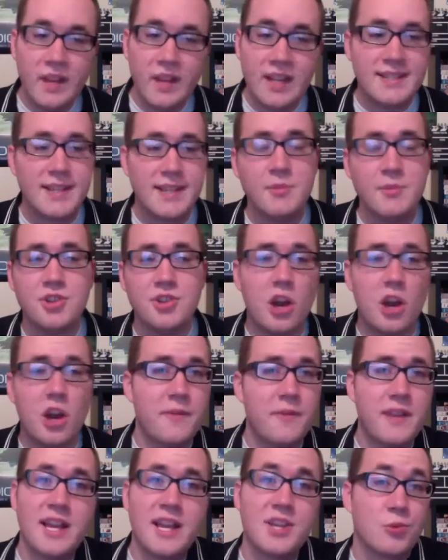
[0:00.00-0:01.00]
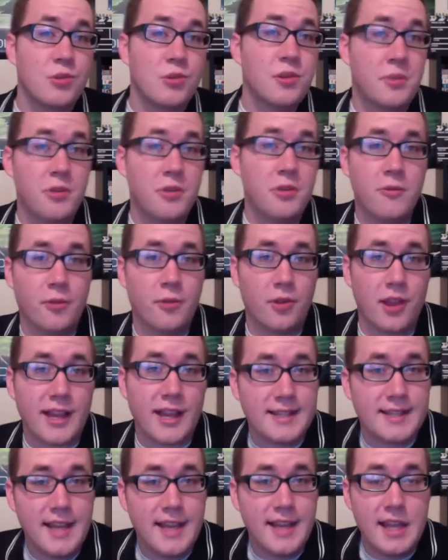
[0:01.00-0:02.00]
Cinematography, it's really beautiful.
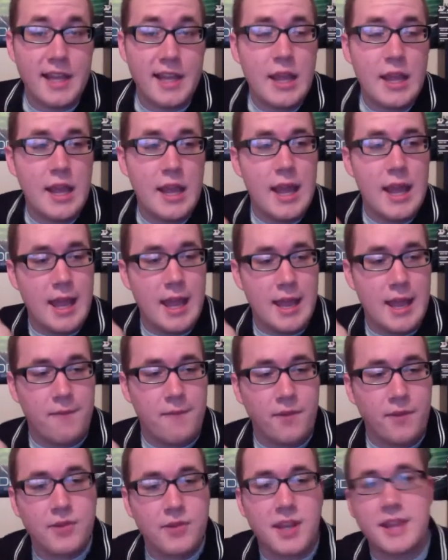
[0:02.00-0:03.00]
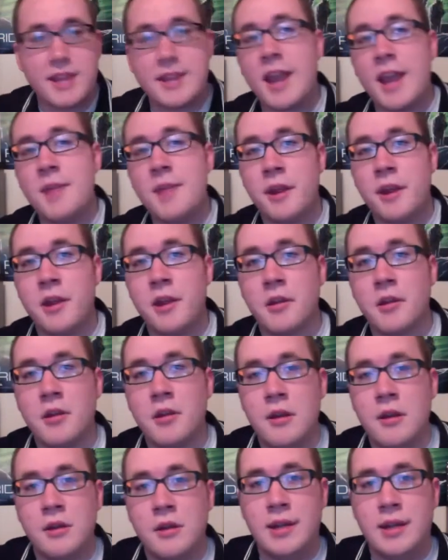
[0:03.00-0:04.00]
Like I said, it feels like a nightmare
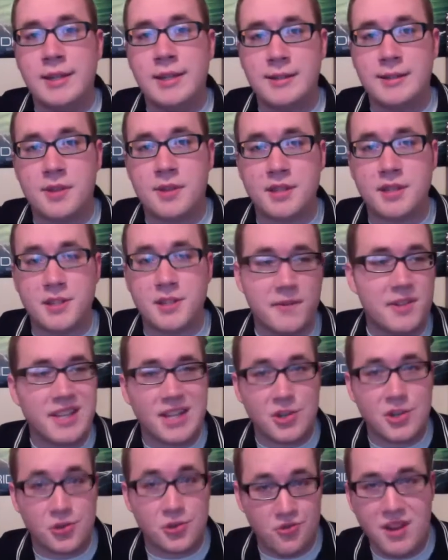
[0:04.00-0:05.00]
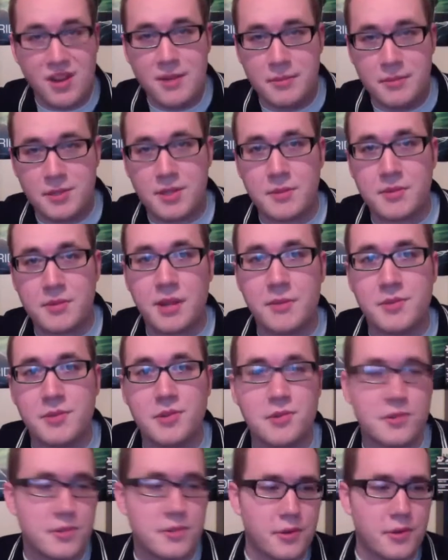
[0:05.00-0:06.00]
at sometimes. It feels like a dream sometimes.
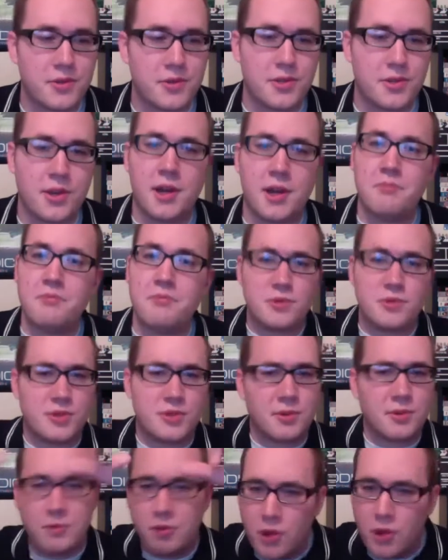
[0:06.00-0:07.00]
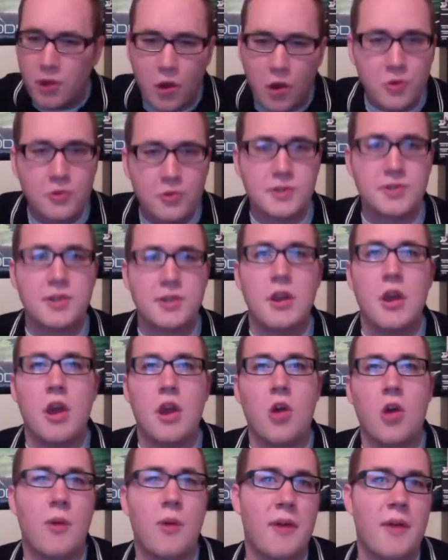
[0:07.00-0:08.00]
There's some glows
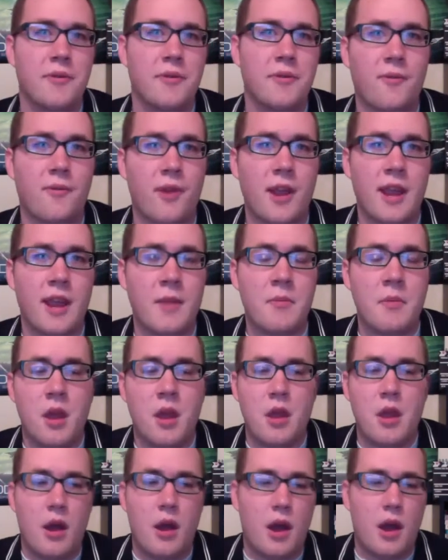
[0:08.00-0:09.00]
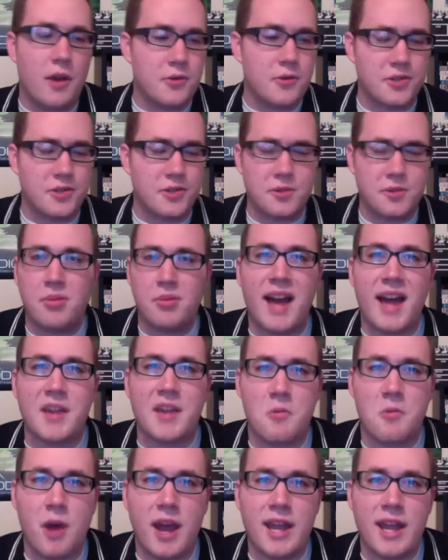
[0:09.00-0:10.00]
around the frame. There's some black
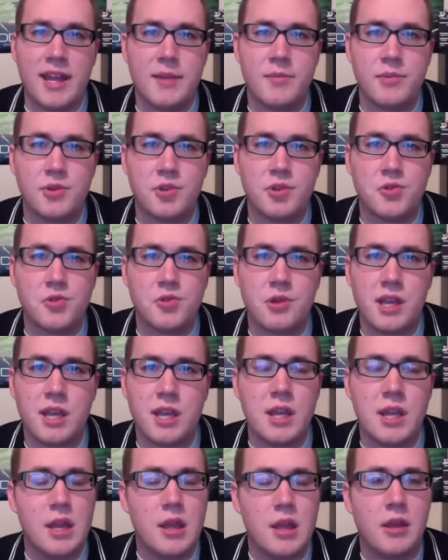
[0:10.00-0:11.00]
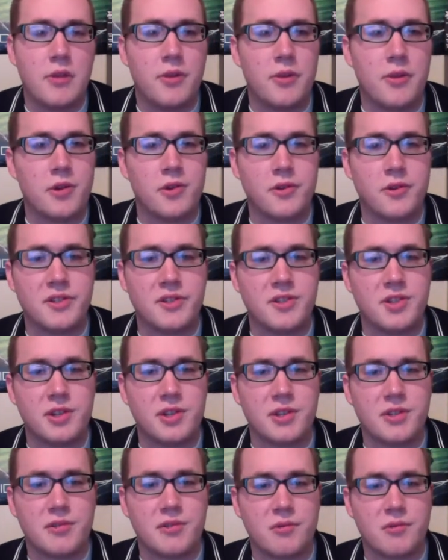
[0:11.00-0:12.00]
and white imagery. There's
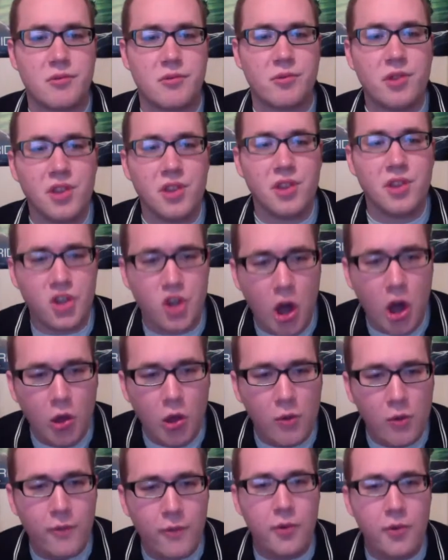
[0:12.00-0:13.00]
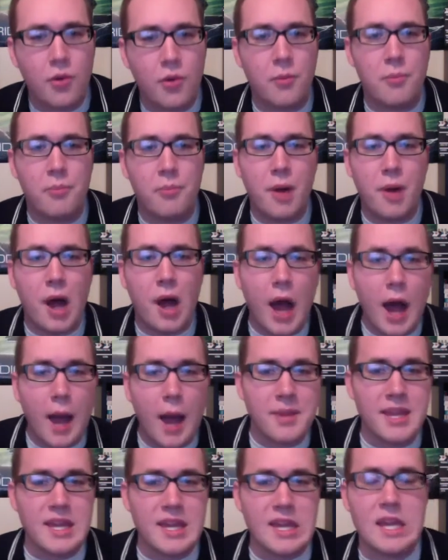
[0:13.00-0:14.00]
just really colorful,
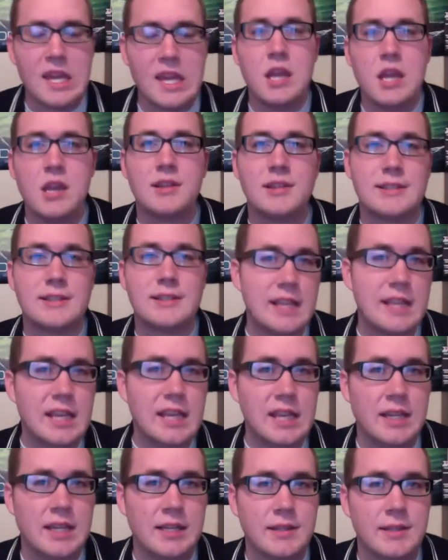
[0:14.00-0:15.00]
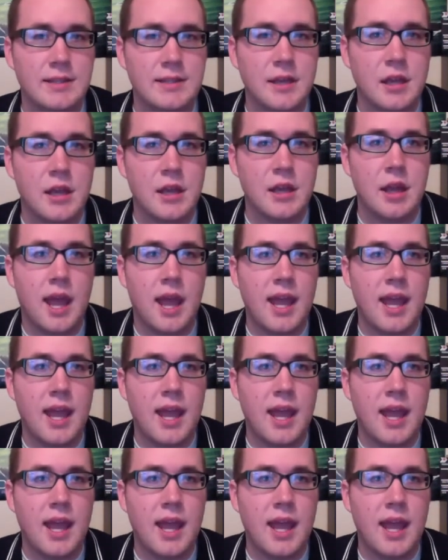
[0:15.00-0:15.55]
poppy scenes.